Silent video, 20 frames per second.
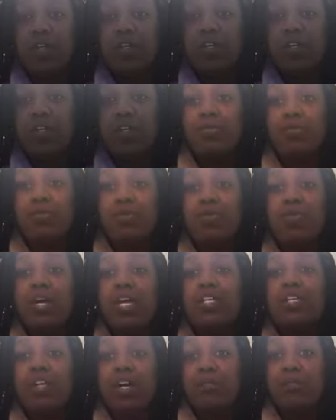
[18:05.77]
You do
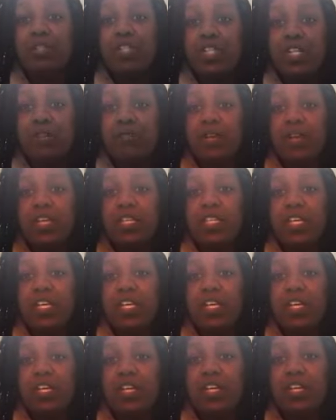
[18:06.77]
that dumb shit right
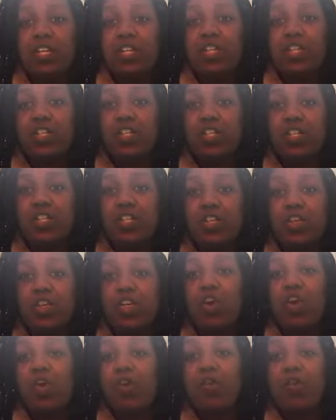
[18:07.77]
there,
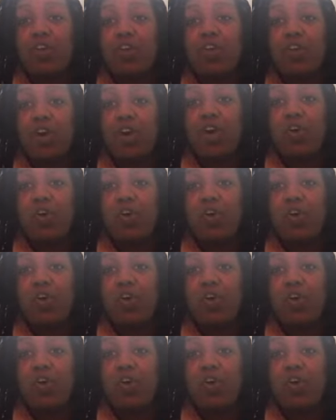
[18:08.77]
you're on your